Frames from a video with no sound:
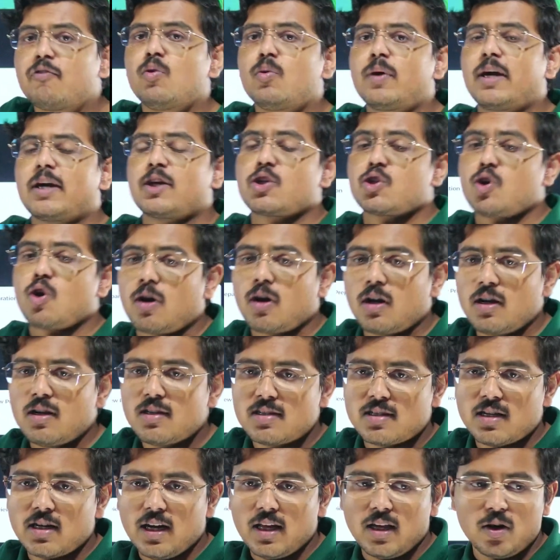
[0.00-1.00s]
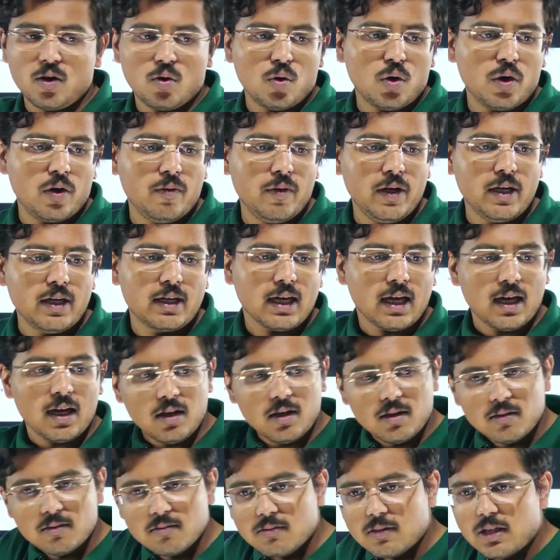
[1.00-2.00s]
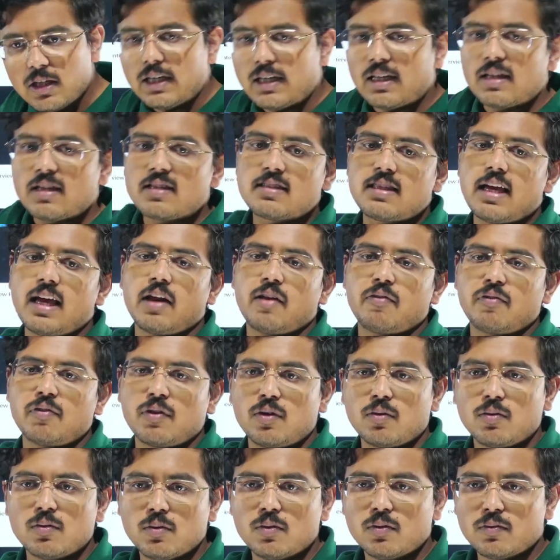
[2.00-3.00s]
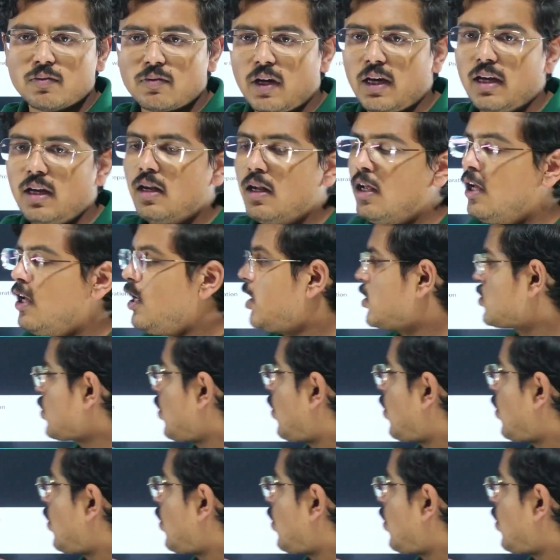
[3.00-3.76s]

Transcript: you get shortlisted in CodeVita, it is there for you. Fine. So